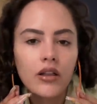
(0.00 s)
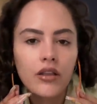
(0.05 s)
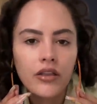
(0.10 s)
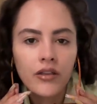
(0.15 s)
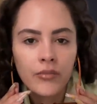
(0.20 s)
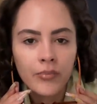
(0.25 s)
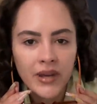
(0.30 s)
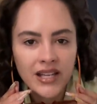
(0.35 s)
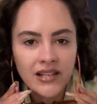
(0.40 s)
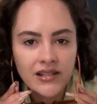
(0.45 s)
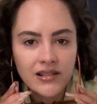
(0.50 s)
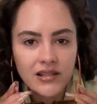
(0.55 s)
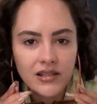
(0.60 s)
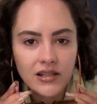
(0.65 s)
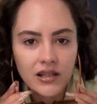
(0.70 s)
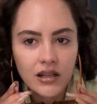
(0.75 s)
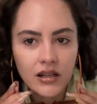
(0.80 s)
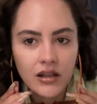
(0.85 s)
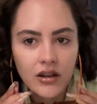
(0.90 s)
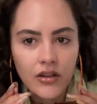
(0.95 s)
the
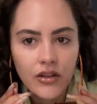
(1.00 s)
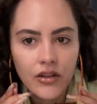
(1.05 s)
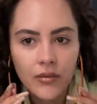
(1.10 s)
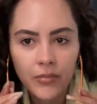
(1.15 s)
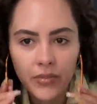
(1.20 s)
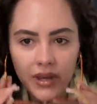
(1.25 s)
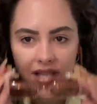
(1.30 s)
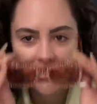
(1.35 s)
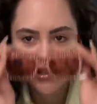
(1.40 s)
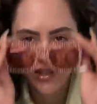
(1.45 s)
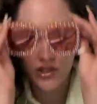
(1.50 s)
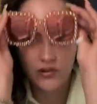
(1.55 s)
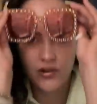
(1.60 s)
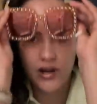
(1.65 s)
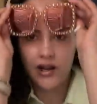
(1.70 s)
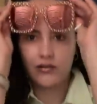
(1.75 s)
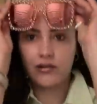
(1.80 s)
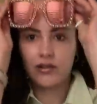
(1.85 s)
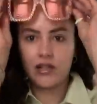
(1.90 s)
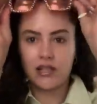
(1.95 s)
Bista
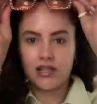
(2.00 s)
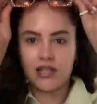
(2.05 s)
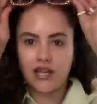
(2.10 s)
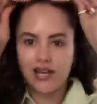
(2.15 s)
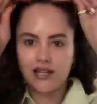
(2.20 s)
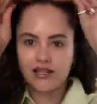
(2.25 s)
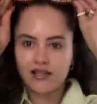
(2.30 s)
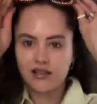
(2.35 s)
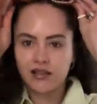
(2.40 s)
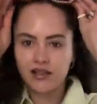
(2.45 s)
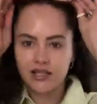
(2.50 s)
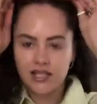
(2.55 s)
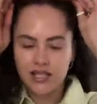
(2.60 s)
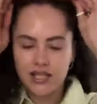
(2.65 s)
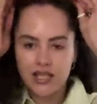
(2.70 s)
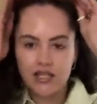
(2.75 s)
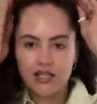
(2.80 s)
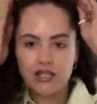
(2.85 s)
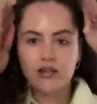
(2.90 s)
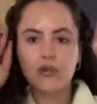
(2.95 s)
outlet. Yes, I
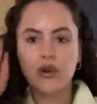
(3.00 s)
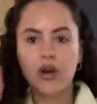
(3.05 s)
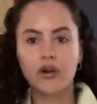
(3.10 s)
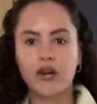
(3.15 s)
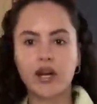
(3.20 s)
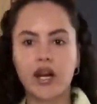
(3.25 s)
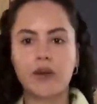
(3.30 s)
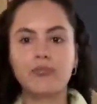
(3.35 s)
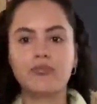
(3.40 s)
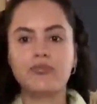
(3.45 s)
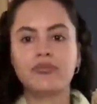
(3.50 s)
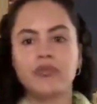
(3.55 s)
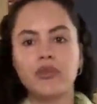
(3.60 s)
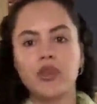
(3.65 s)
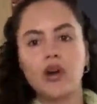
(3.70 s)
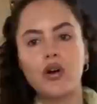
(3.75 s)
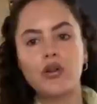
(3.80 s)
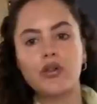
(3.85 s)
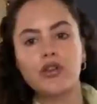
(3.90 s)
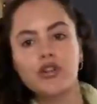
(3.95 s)
did. Okay,
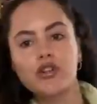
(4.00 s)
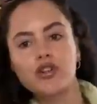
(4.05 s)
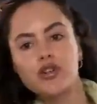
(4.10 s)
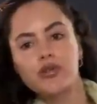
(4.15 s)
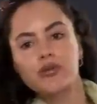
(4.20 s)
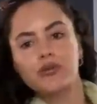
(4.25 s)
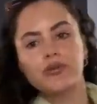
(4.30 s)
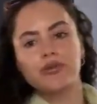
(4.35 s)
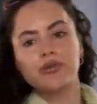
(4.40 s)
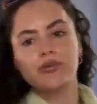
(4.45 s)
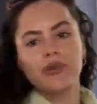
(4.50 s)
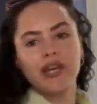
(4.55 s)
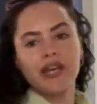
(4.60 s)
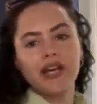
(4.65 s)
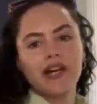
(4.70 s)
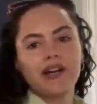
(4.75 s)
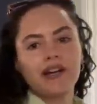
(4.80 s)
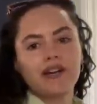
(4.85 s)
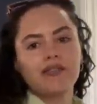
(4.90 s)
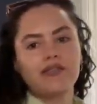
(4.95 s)
on the shoes we
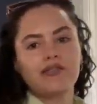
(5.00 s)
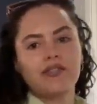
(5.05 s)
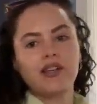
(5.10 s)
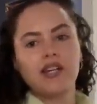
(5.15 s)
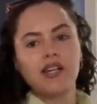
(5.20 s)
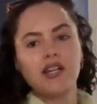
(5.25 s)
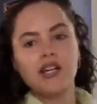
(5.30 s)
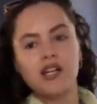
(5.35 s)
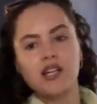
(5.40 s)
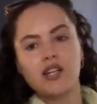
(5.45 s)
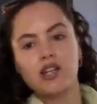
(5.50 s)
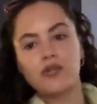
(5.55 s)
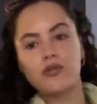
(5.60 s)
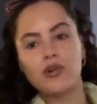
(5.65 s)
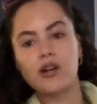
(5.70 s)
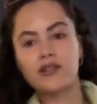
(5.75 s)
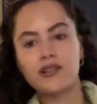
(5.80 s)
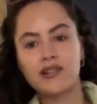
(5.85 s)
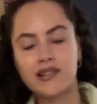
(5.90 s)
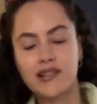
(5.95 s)
have the Orans